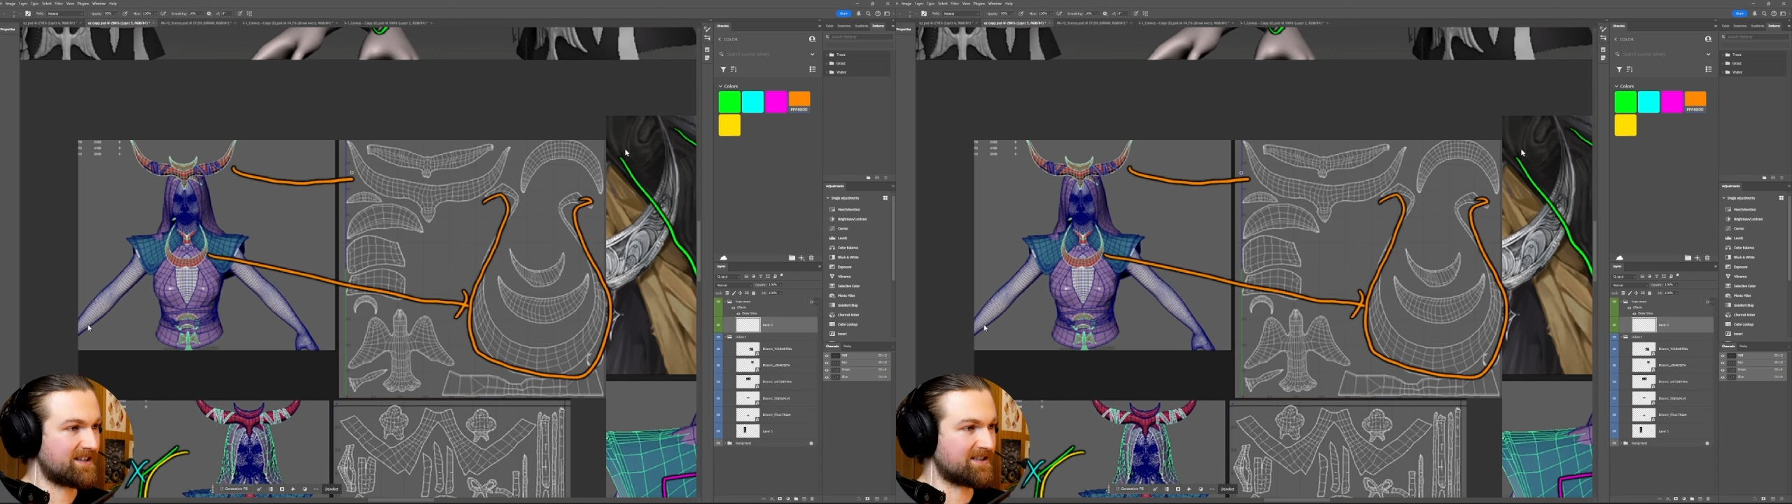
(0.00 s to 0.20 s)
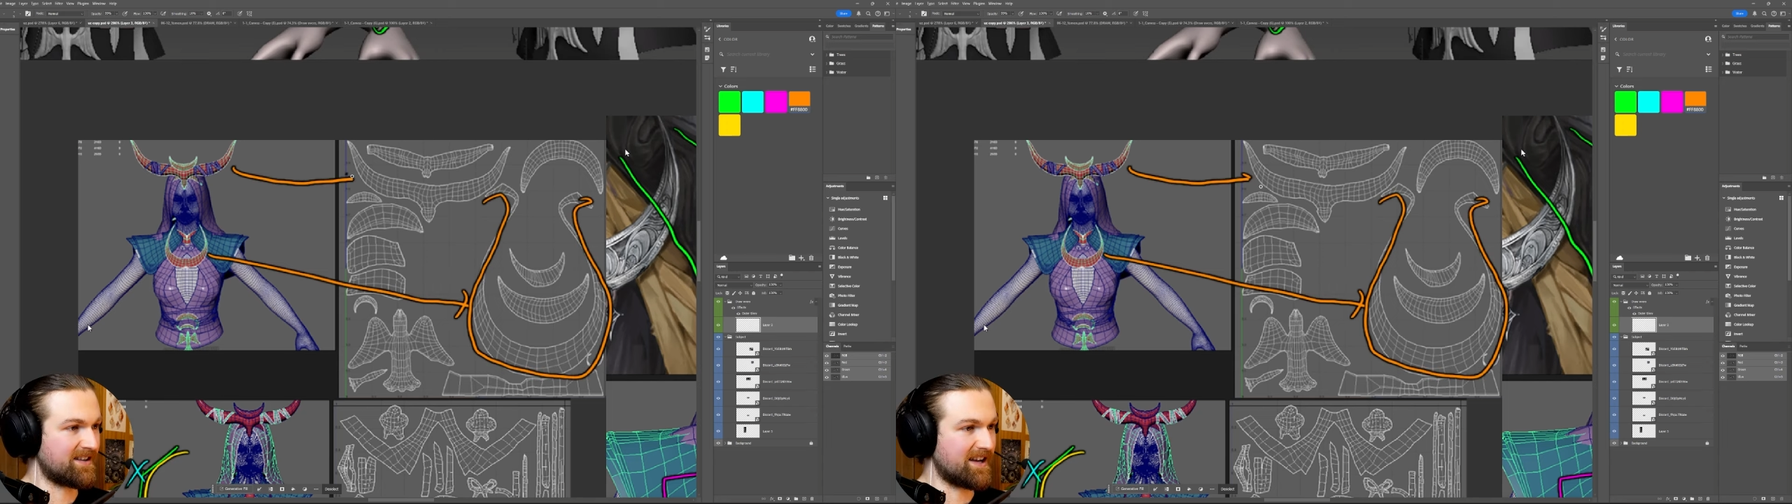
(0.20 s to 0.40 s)

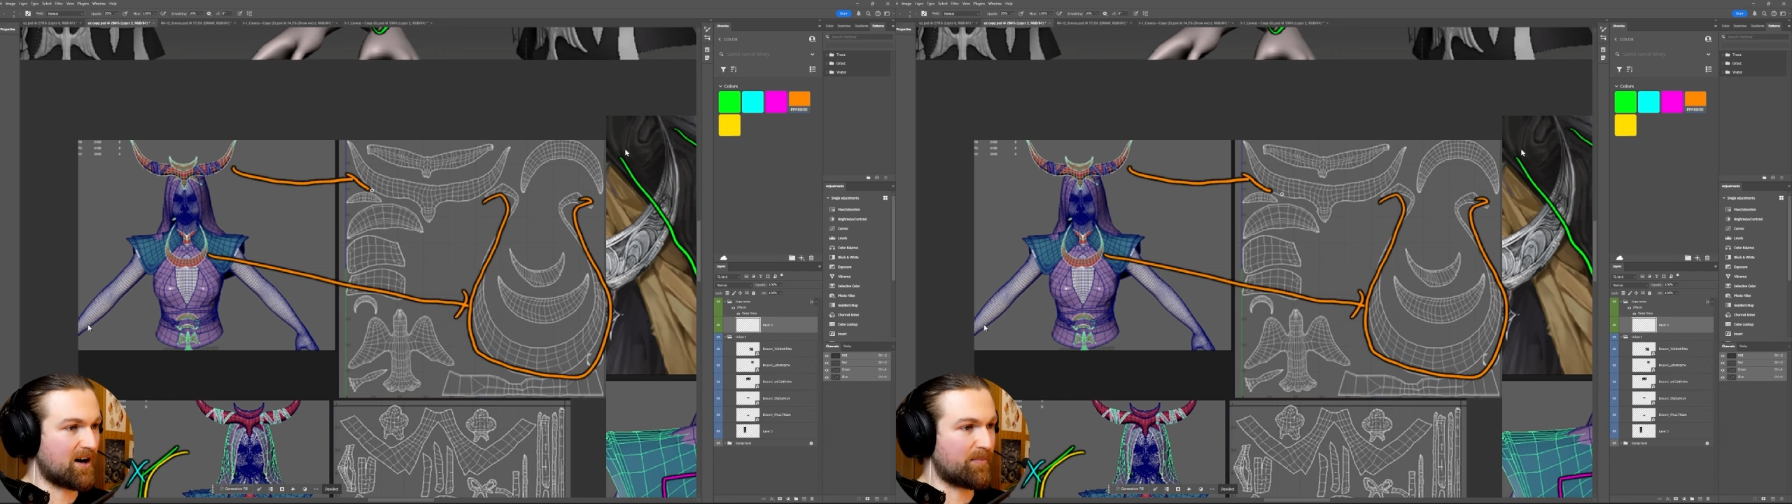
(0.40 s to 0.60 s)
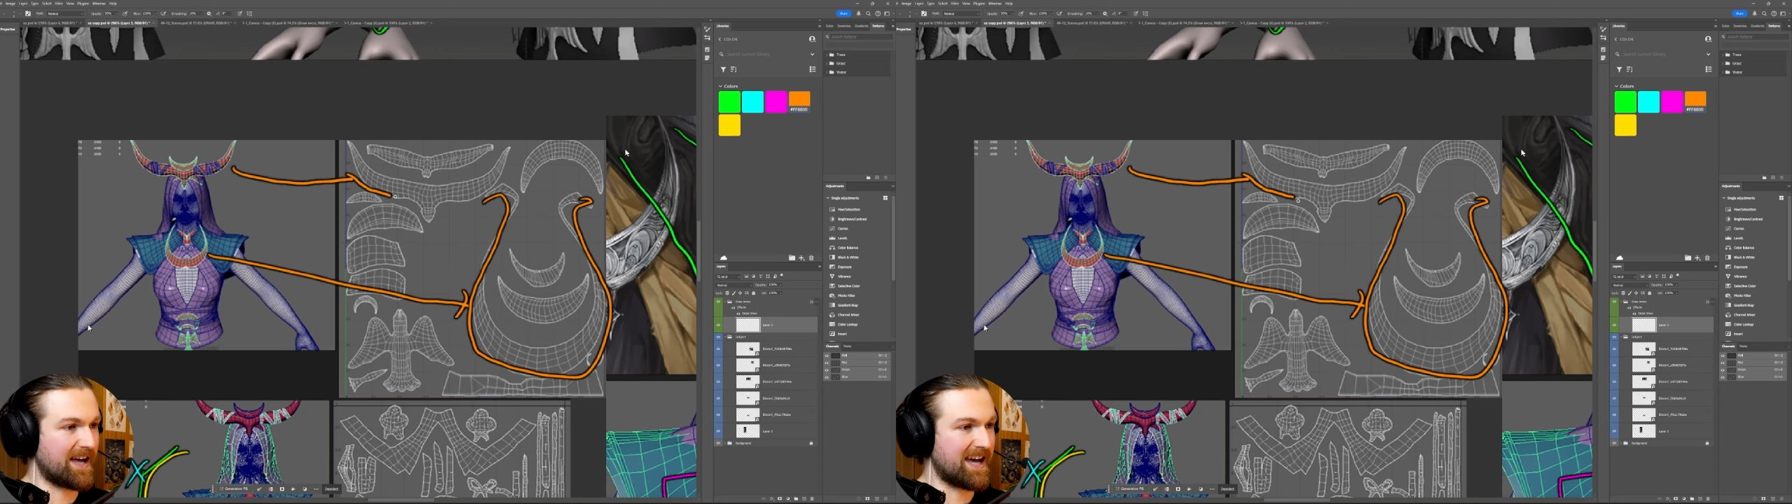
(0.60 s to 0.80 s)
to the
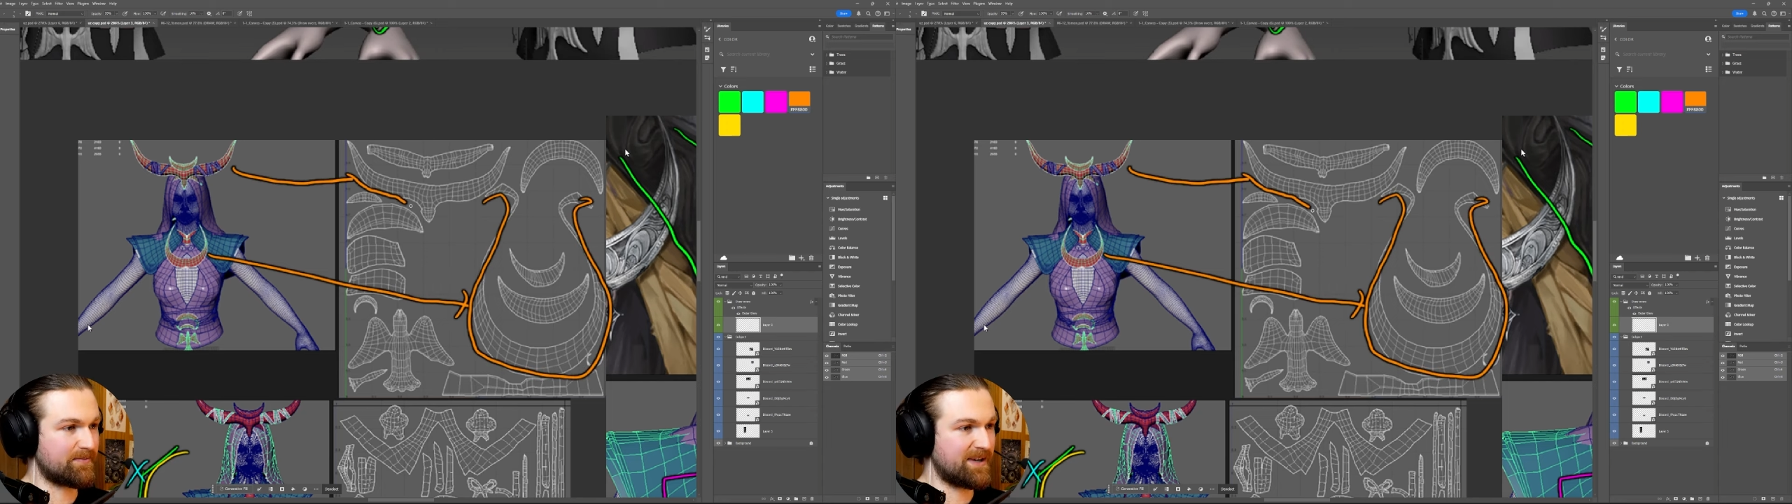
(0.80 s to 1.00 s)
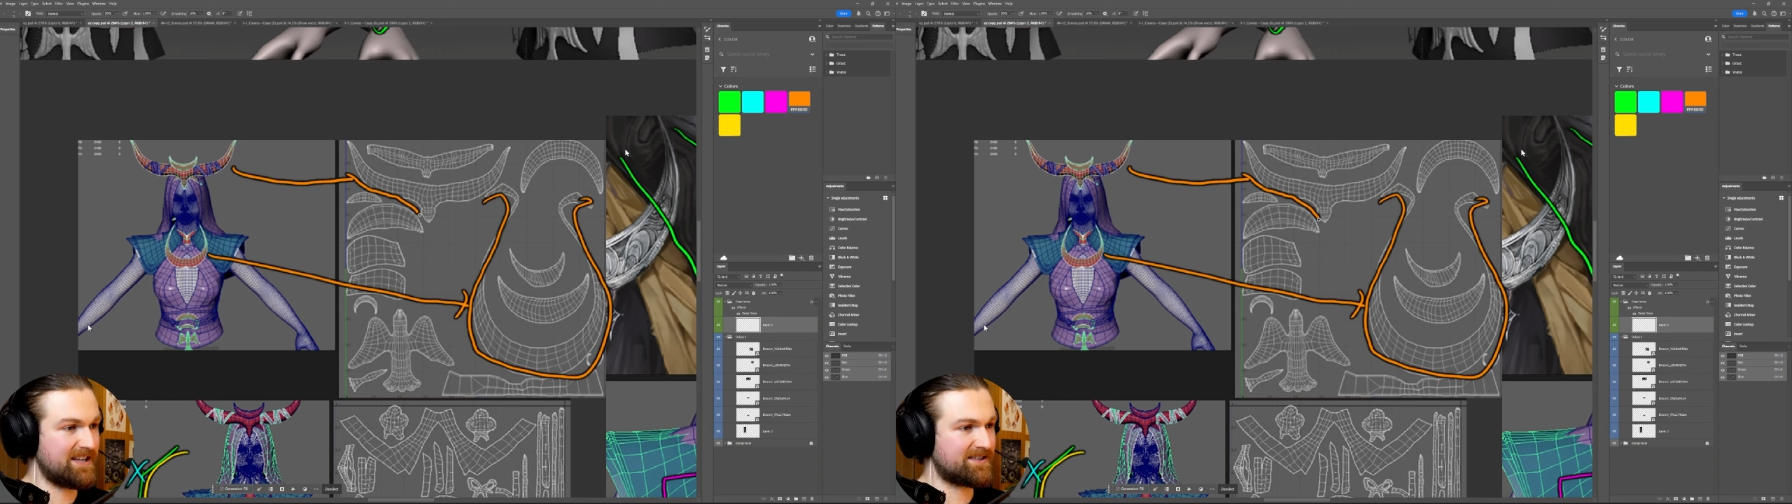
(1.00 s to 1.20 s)
upper
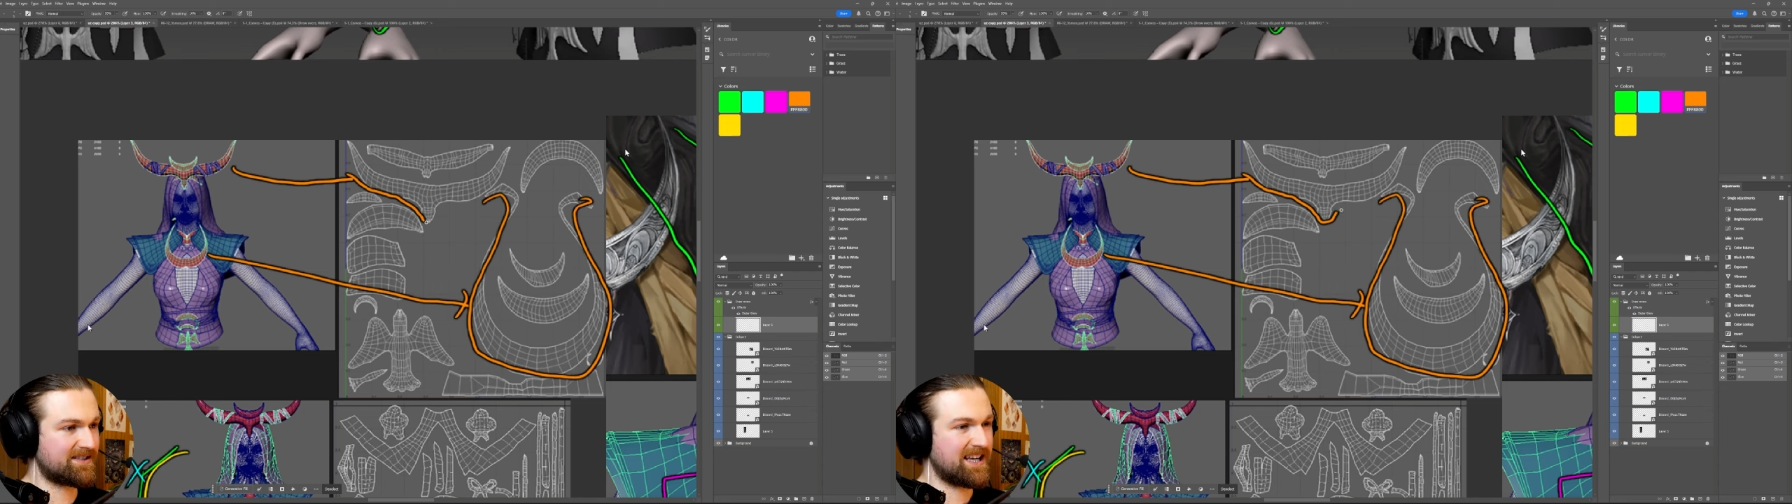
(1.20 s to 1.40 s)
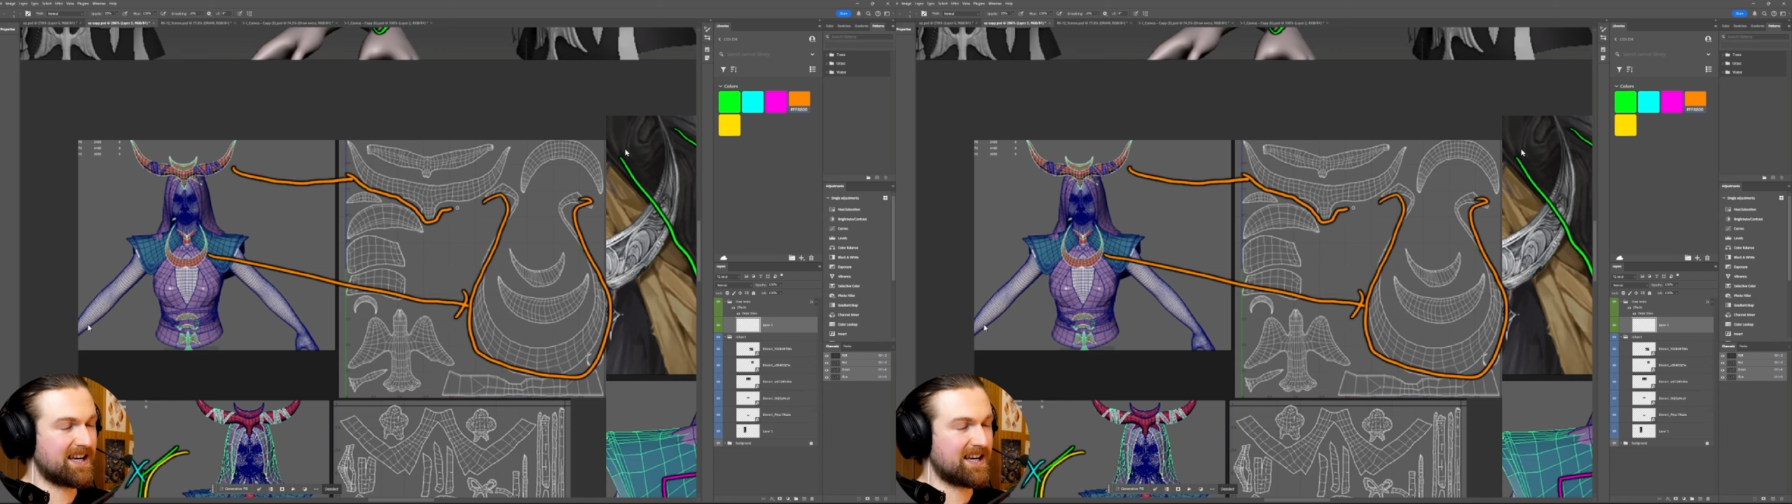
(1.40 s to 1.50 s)
headpiece.